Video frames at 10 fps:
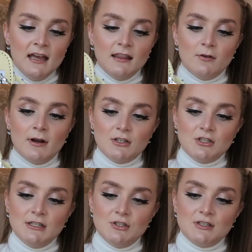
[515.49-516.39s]
they're
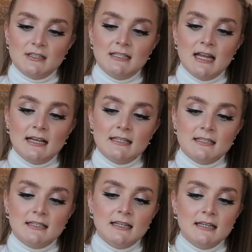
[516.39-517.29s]
actually just
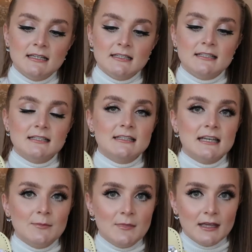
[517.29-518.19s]
nicely
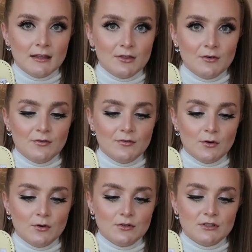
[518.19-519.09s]
skimming the
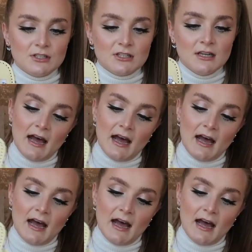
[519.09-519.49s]
foot,